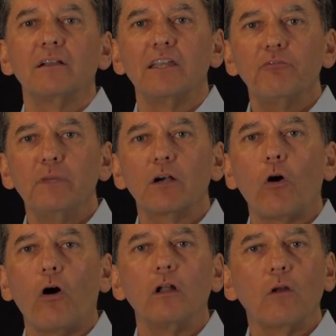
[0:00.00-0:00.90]
give me a
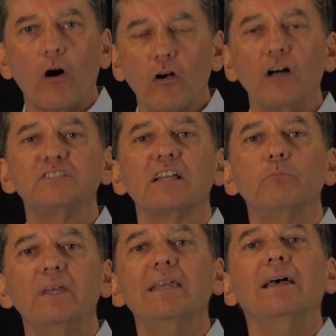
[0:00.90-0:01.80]
call or contact
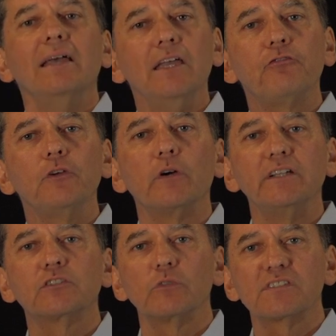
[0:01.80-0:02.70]
me if you're
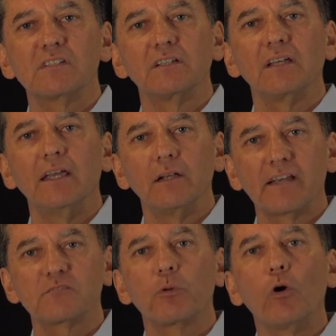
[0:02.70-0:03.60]
interested in
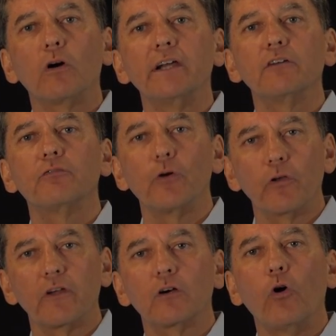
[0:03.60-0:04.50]
exploring
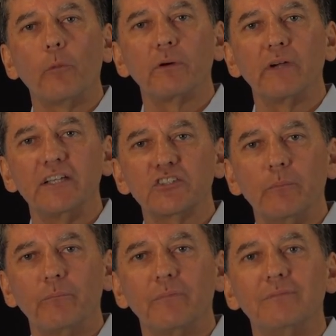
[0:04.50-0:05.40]
further cooperation.
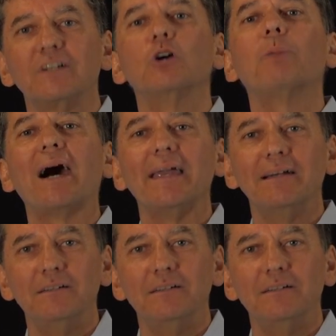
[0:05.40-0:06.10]
Goodbye.